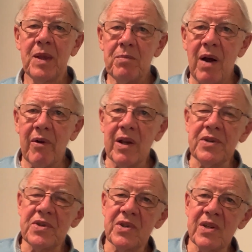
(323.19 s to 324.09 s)

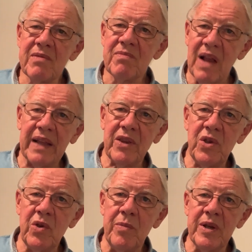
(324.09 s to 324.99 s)
Moralists, like the
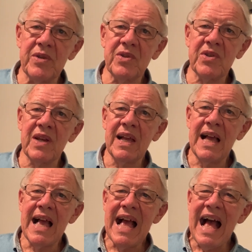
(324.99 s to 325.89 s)
humanists,
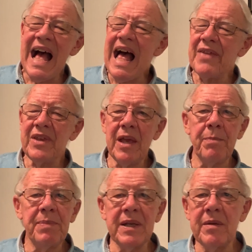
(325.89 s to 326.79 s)
are the
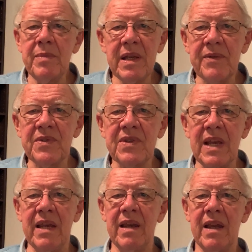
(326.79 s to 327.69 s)
epitome of
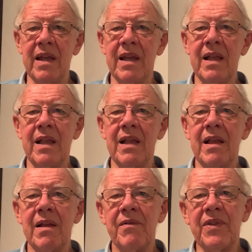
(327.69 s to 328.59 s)
sin,
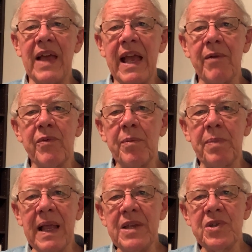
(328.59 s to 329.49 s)
for they have
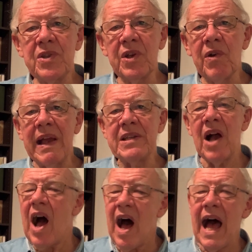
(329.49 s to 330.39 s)
replaced the great
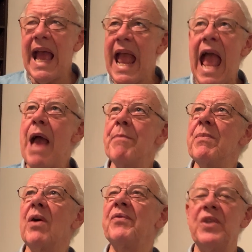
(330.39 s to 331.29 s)
I
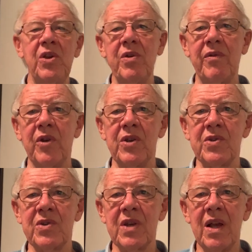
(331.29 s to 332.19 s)
am of the
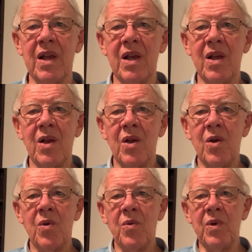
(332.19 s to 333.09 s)
universe
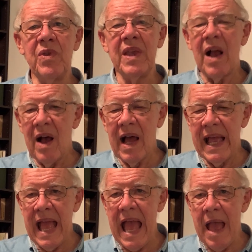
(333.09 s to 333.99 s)
with the
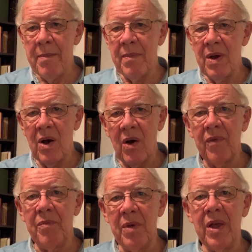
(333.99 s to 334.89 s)
I am
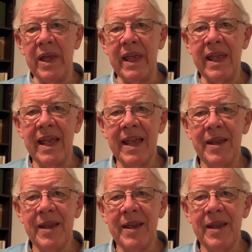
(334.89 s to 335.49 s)
of me.